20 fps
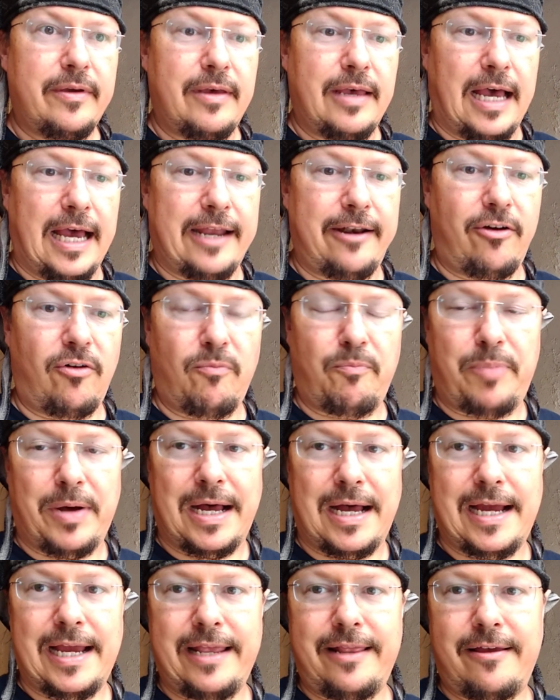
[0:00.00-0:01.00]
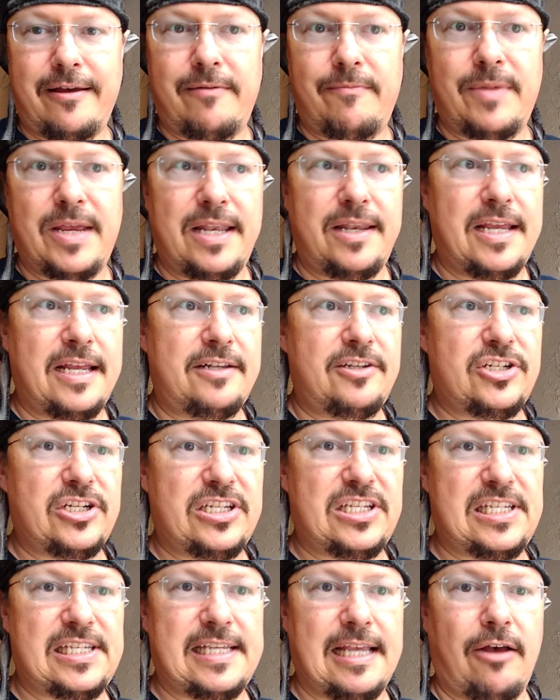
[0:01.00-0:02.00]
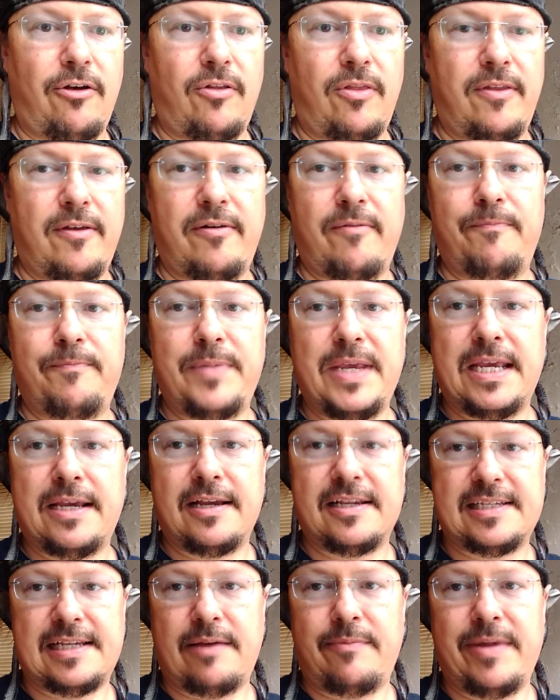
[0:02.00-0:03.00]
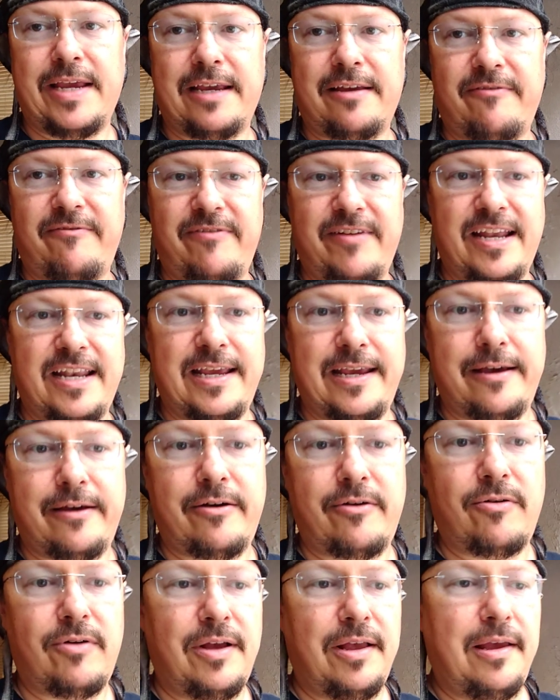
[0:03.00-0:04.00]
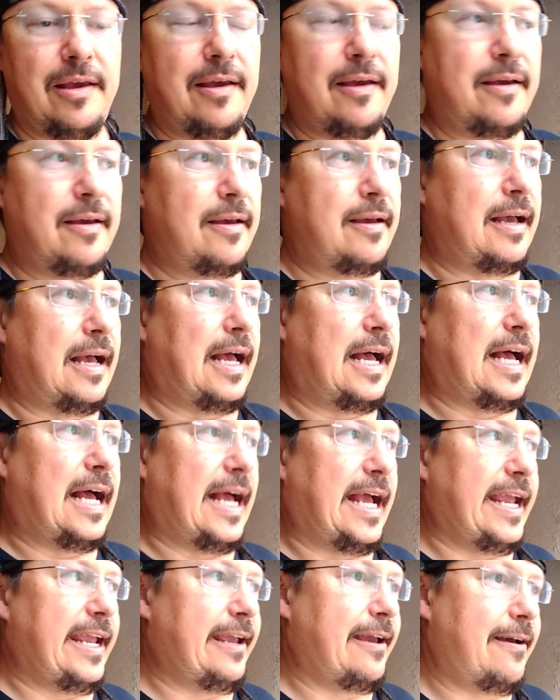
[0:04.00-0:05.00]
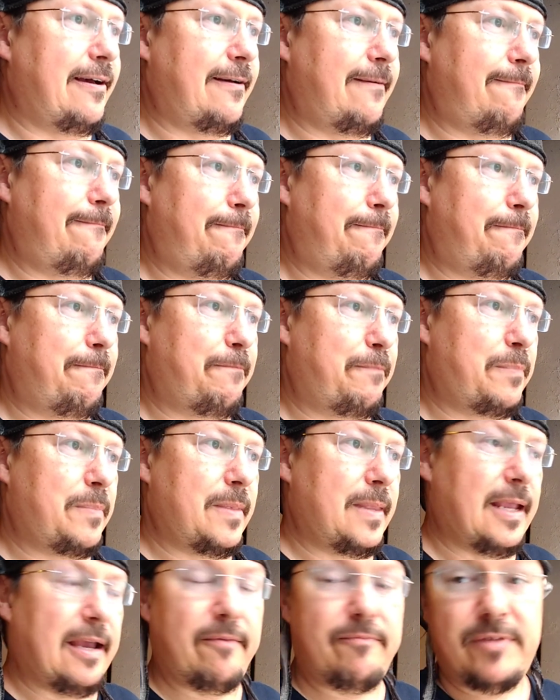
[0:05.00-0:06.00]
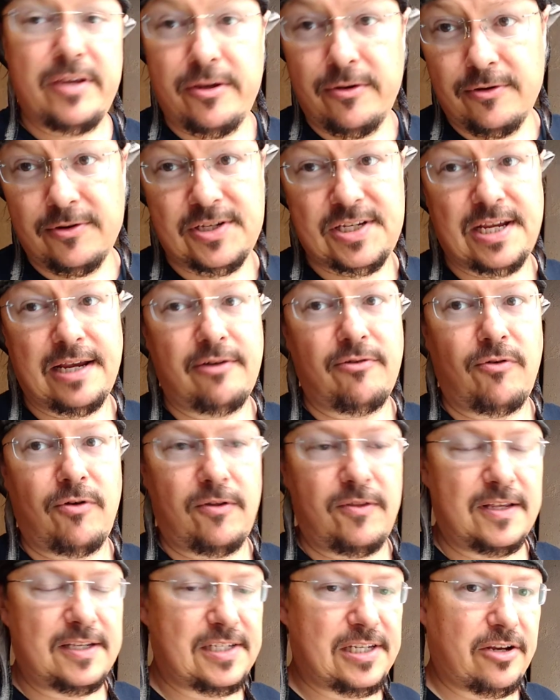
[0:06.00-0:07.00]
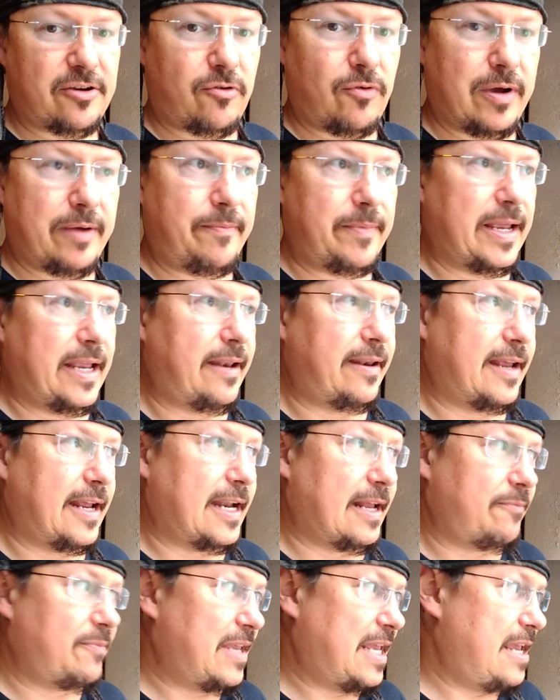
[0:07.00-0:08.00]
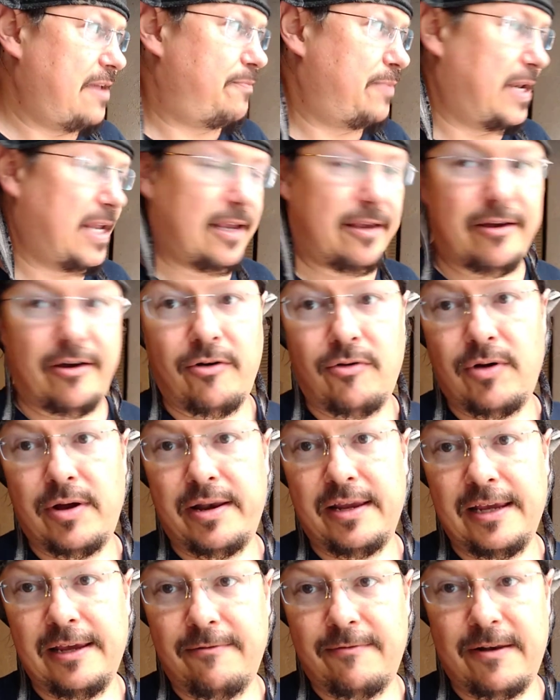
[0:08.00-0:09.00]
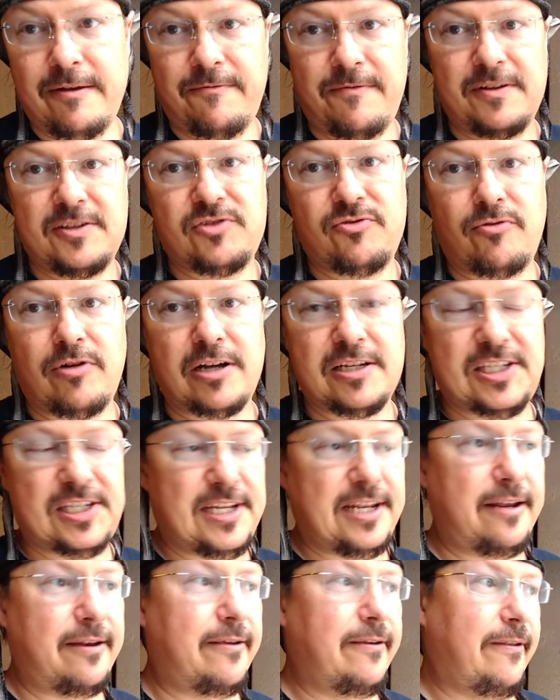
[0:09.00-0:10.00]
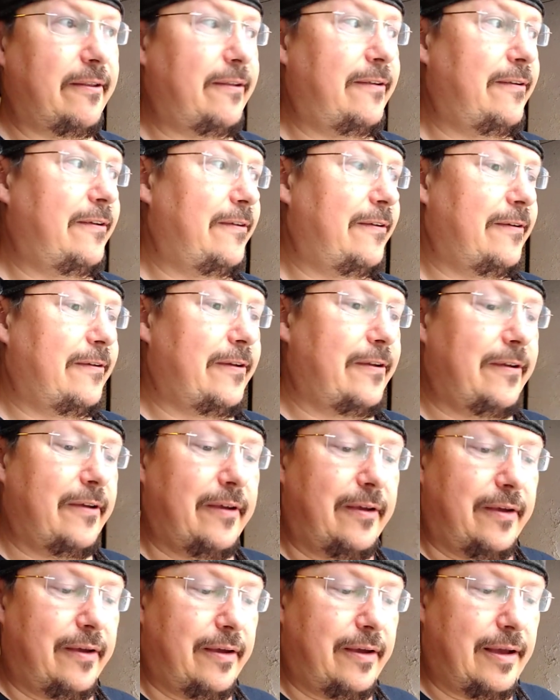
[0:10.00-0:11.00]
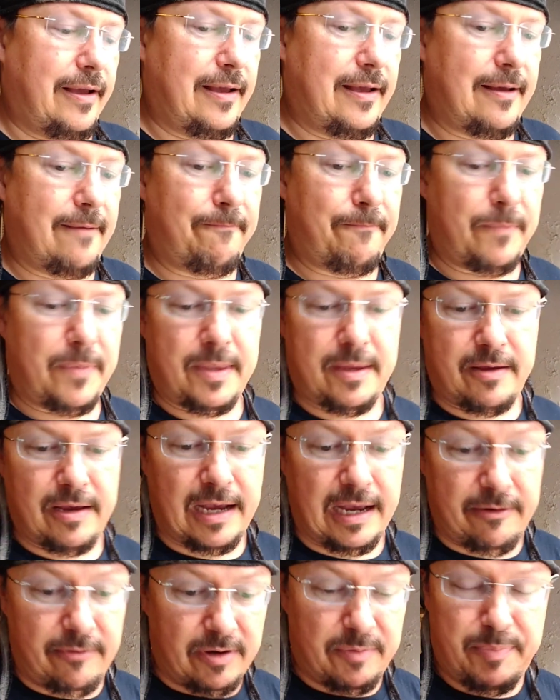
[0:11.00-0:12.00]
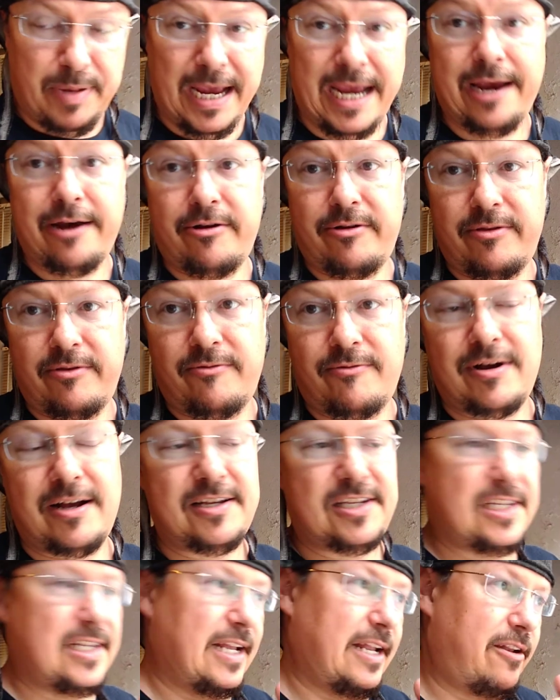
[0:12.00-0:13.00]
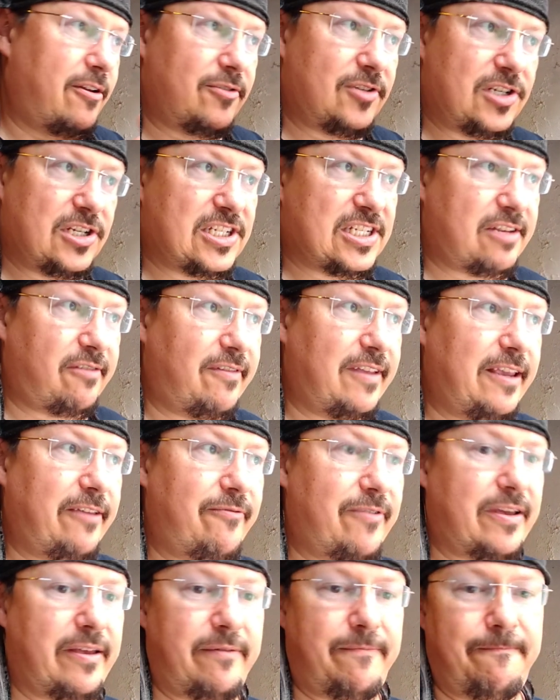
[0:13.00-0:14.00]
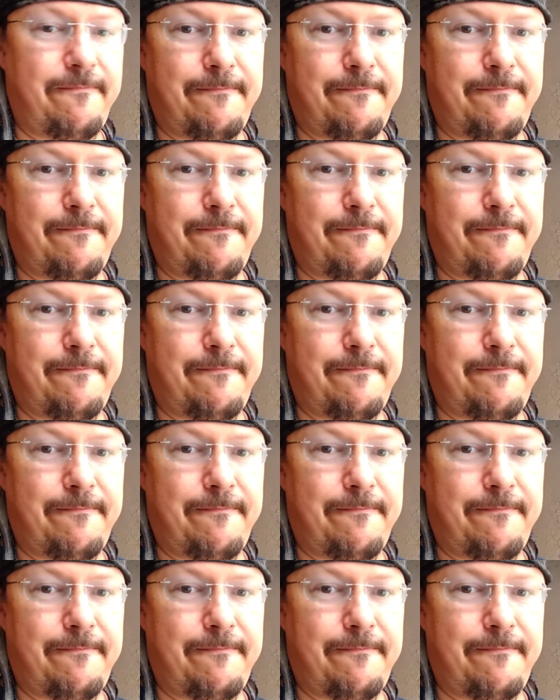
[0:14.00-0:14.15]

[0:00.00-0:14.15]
I don't buy them and then just sell them because I make a video. I'm using all this equipment and I'm keeping it going even if it's rusted. I repair the rust. I don't just leave it.